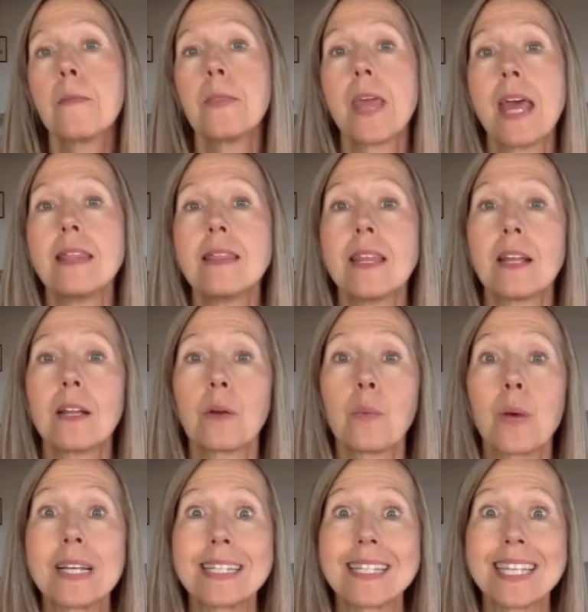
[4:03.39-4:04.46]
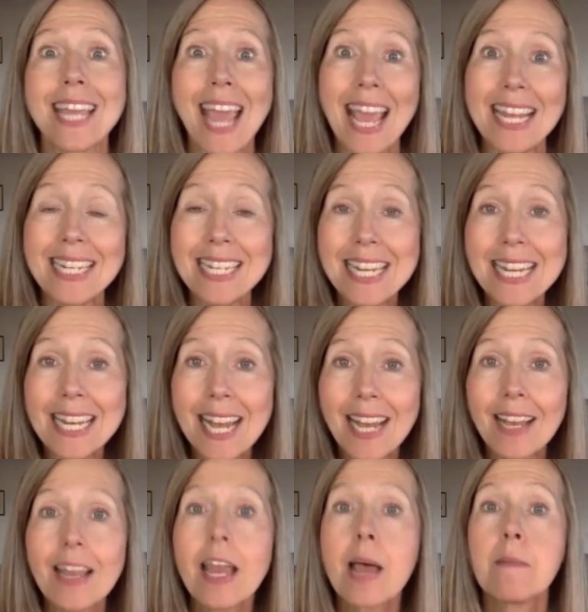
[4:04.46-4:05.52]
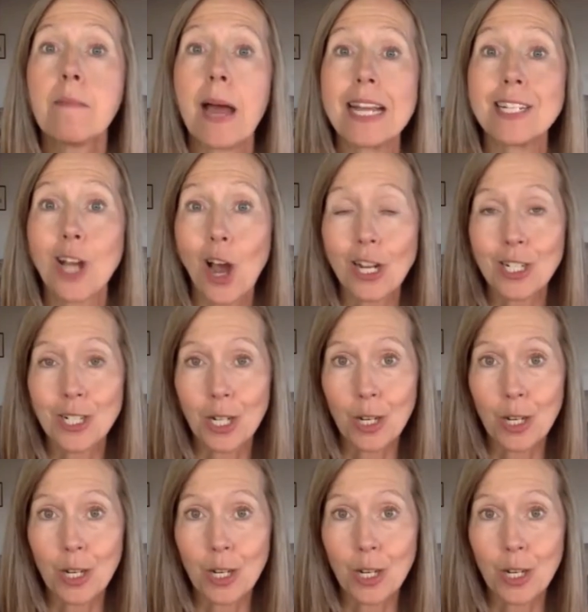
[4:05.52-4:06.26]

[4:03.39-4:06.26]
Then there was Candida by Dr.